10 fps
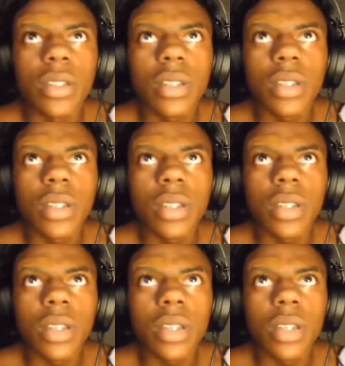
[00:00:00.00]

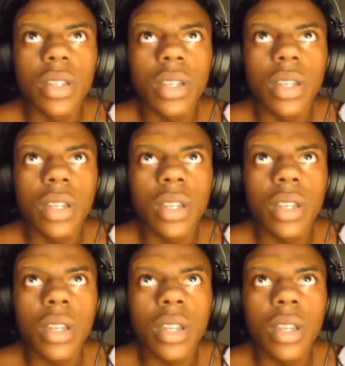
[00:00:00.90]

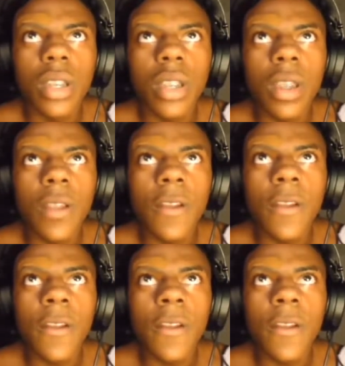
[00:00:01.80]
Nothing is said.